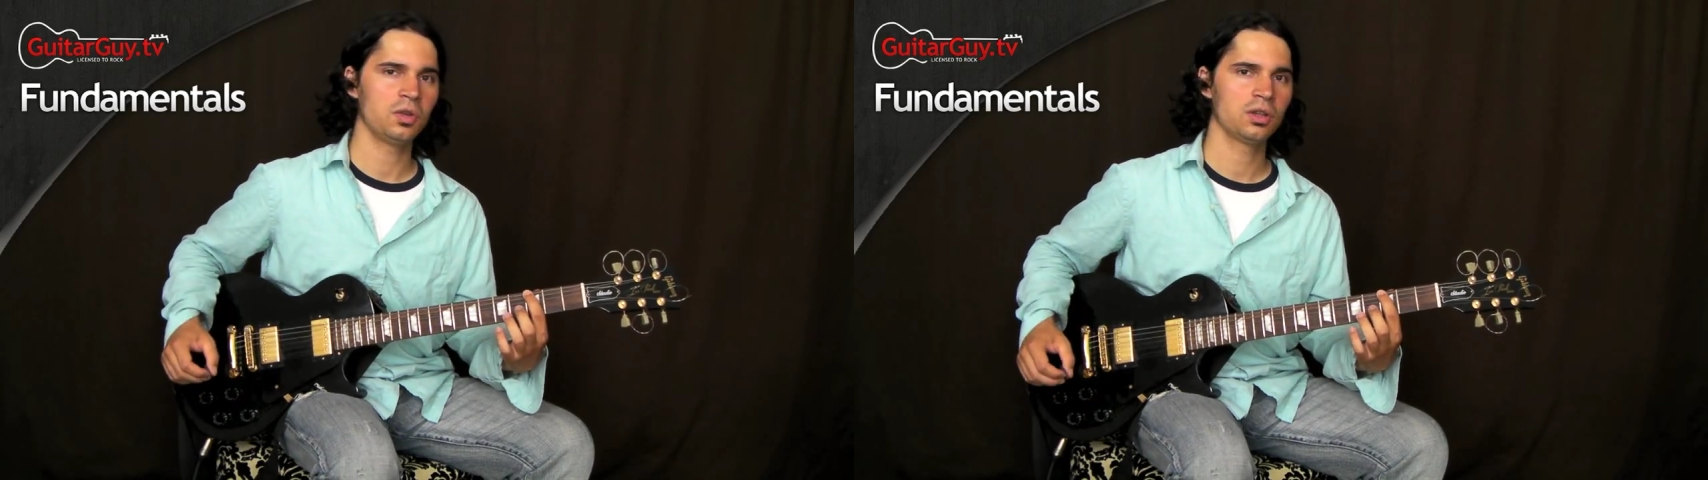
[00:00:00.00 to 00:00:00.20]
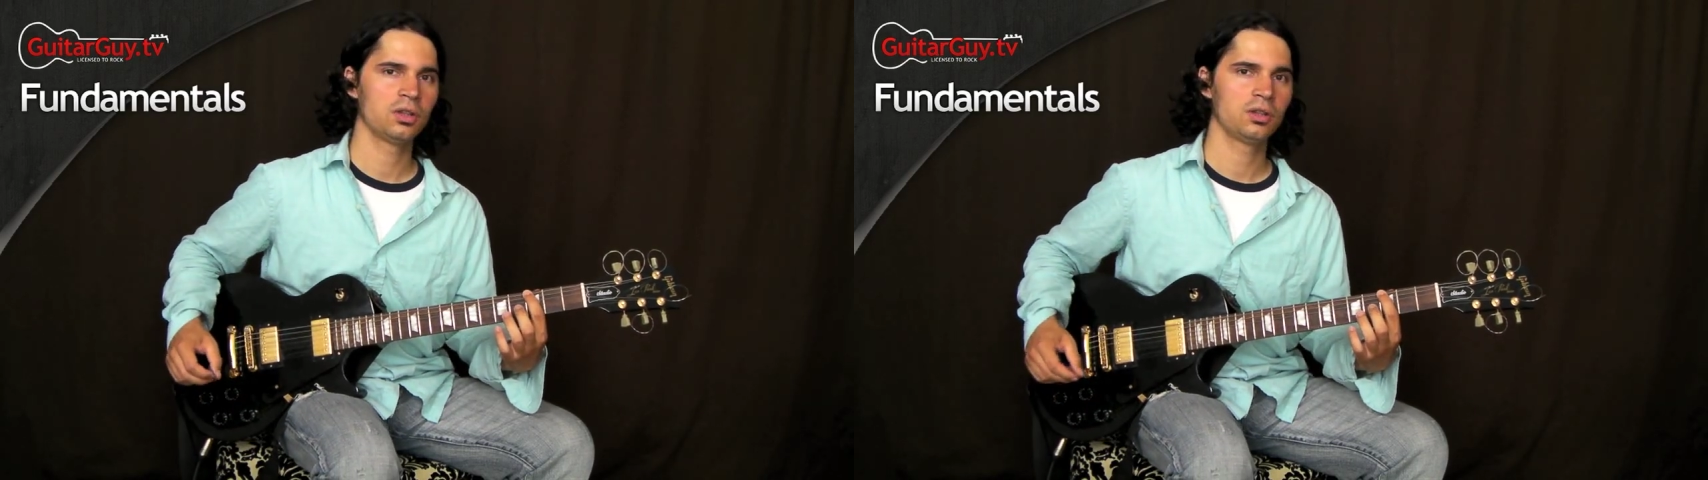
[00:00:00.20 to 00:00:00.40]

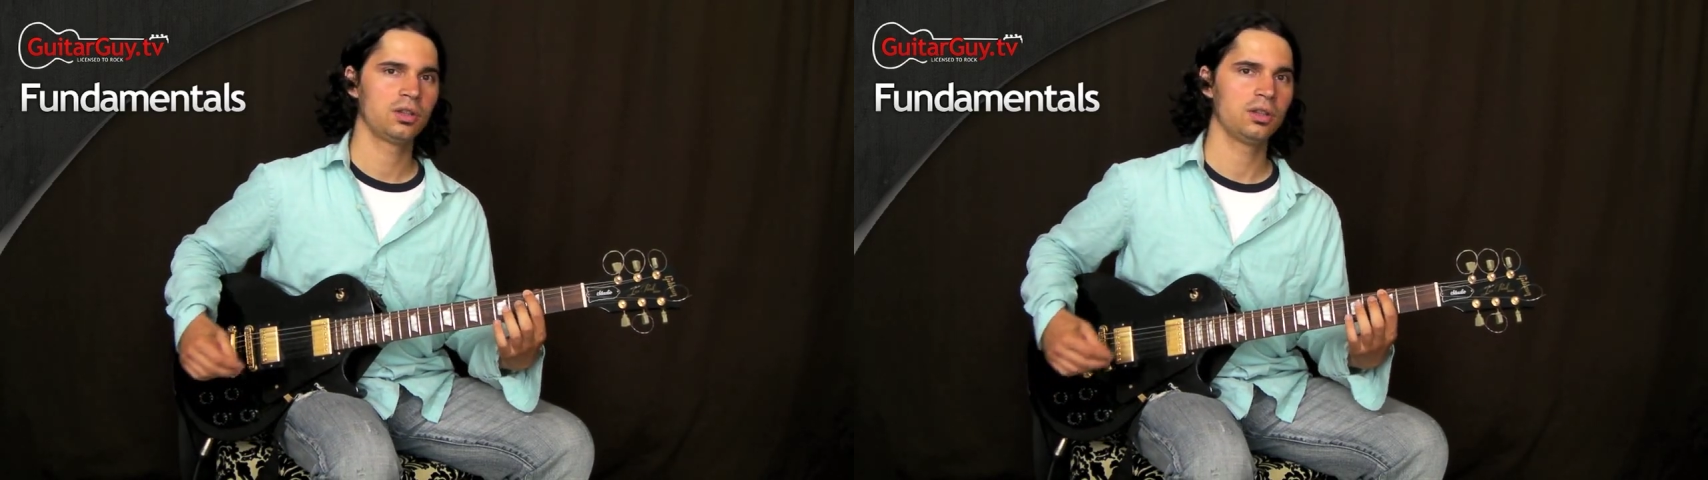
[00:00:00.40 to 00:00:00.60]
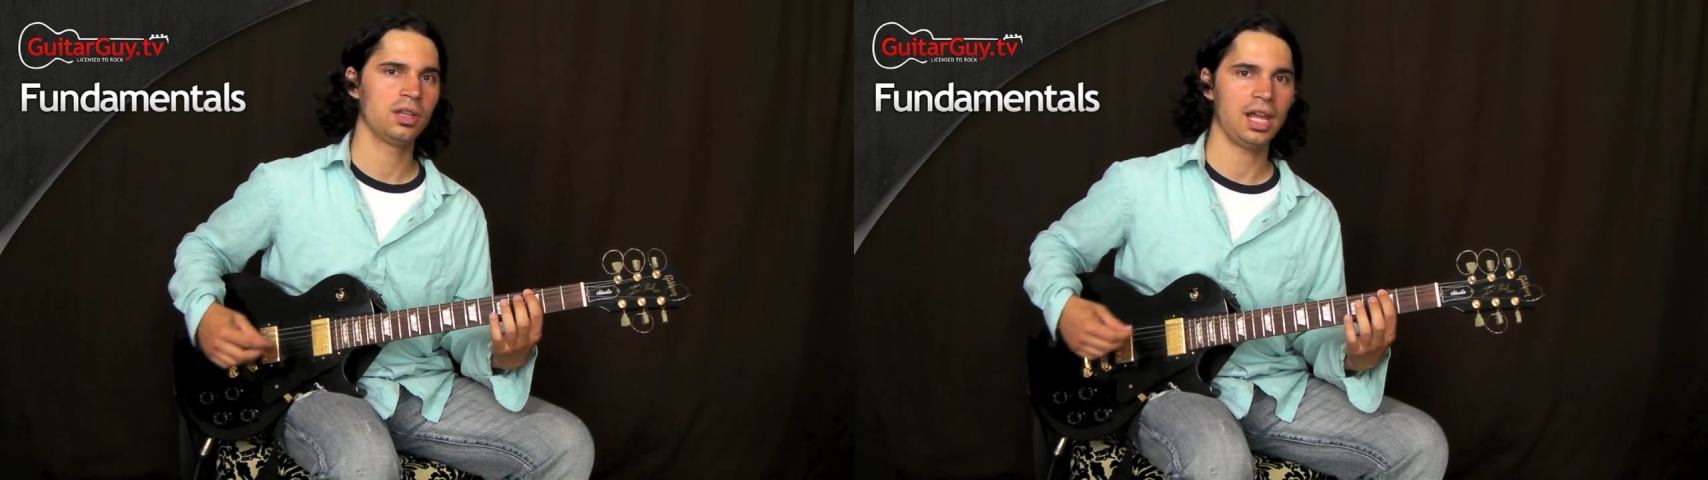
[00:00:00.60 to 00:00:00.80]

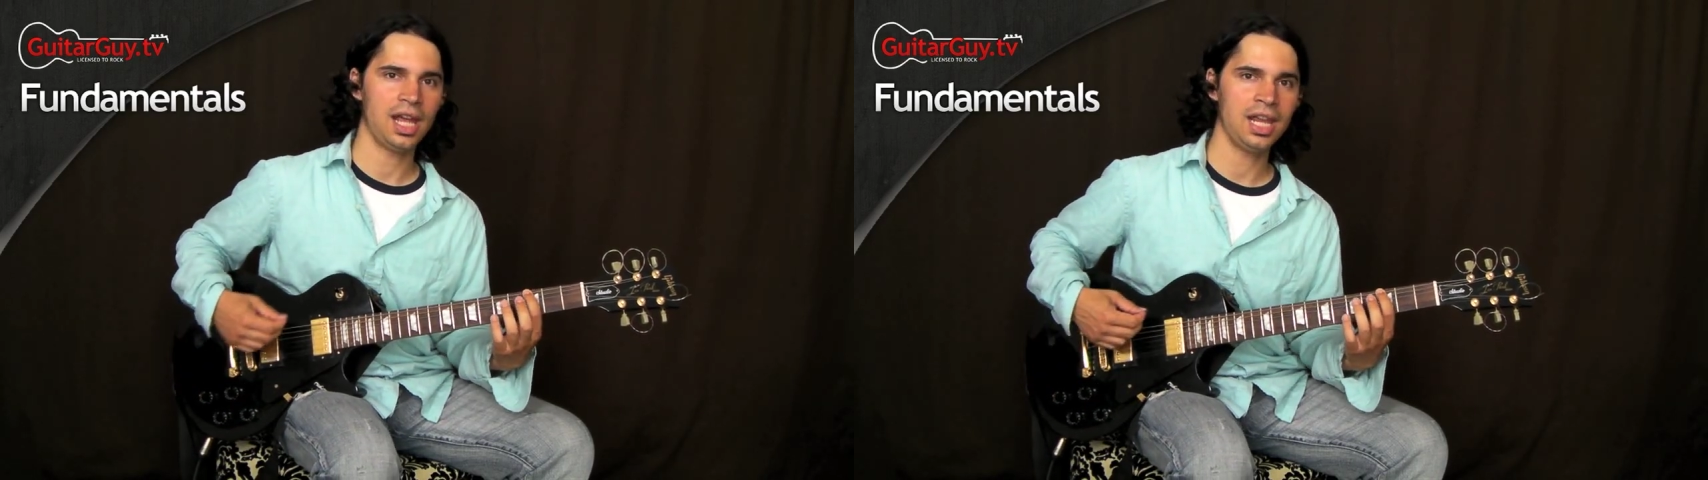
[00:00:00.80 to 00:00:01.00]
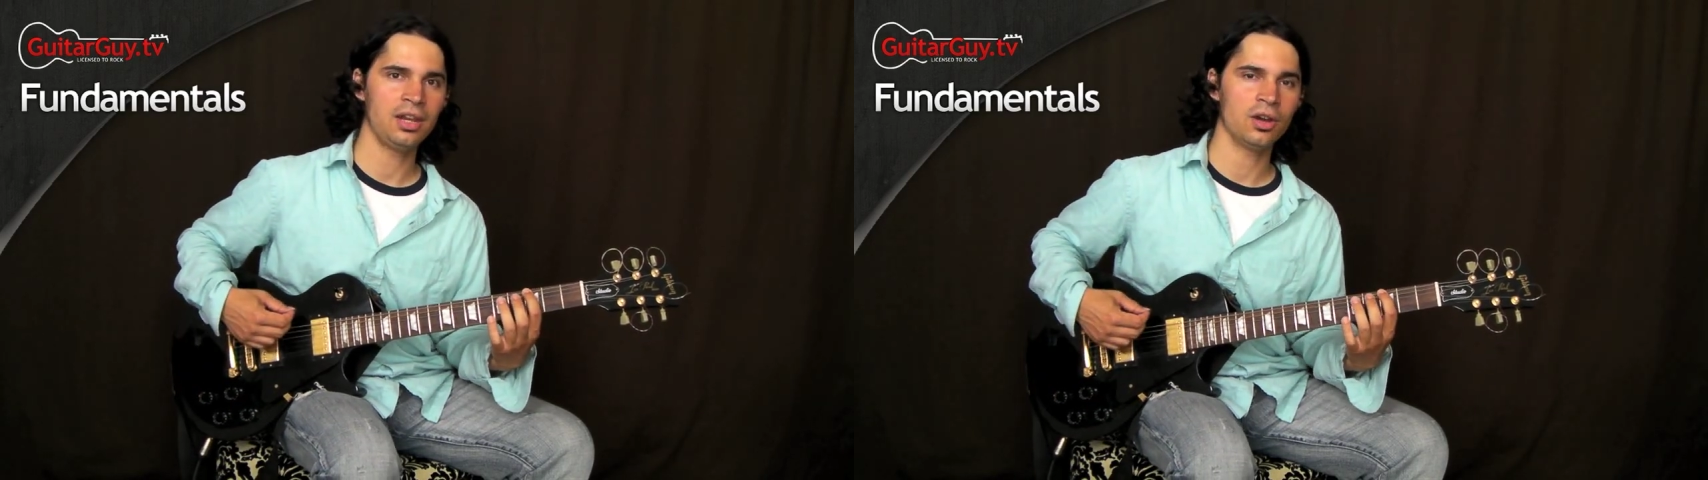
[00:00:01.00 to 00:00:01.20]
to the
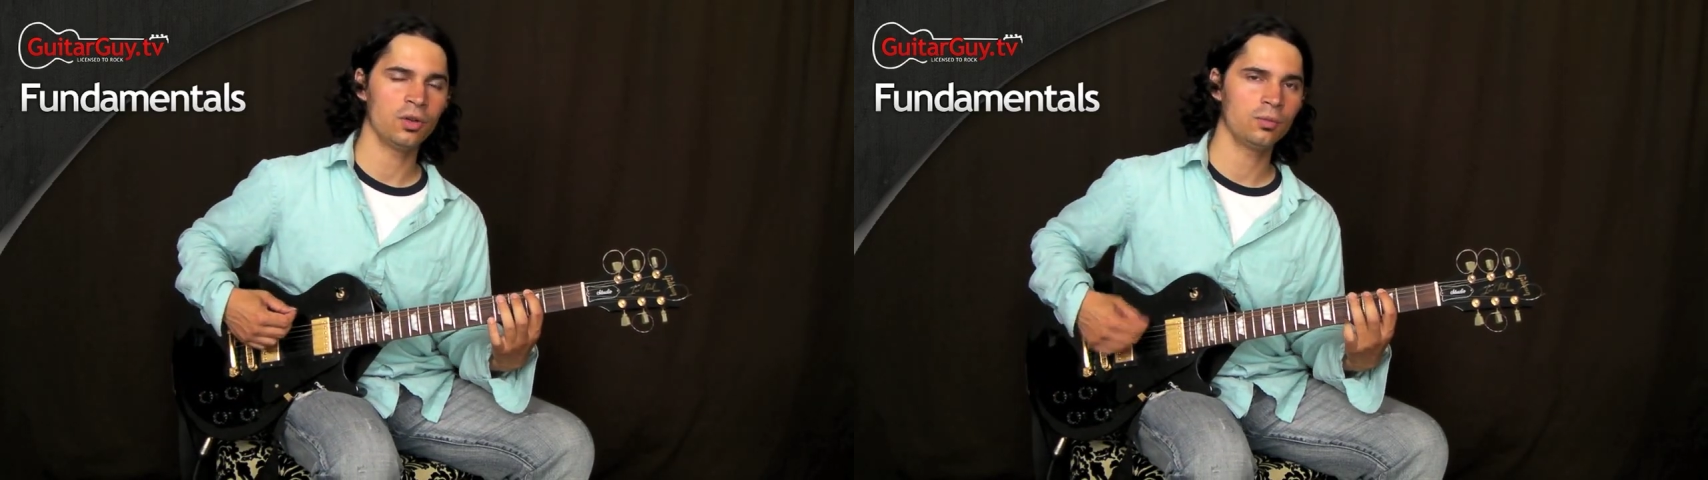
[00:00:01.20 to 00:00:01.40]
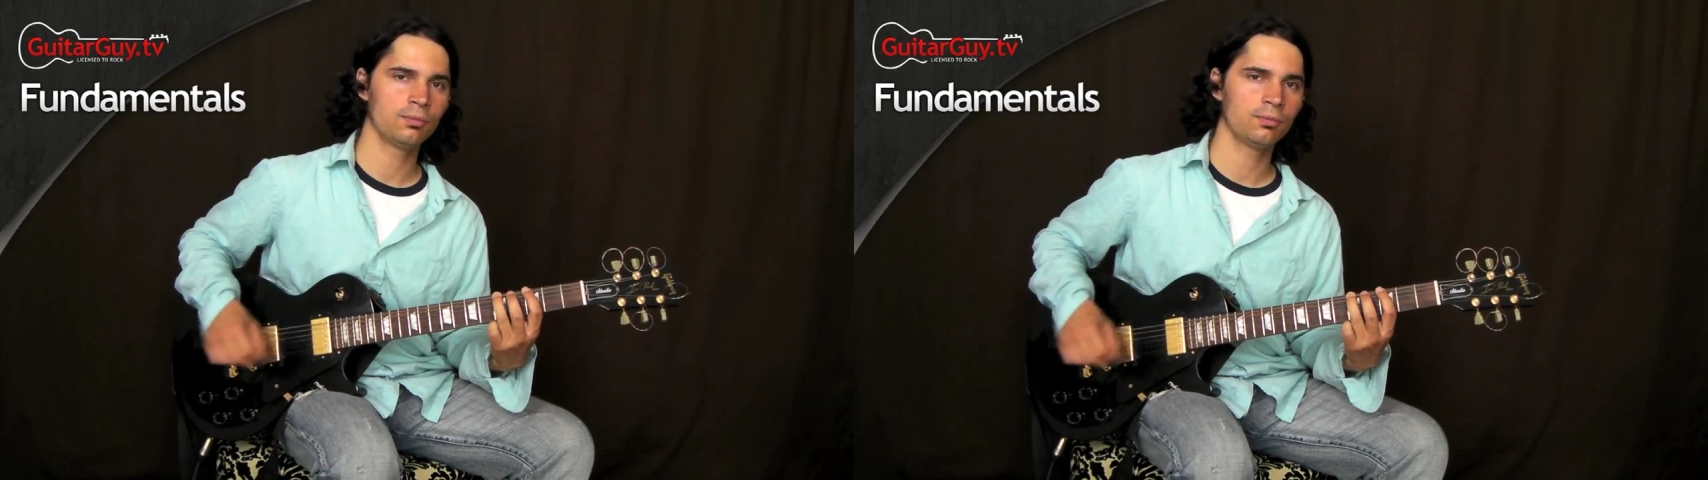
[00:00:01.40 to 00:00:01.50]
A note,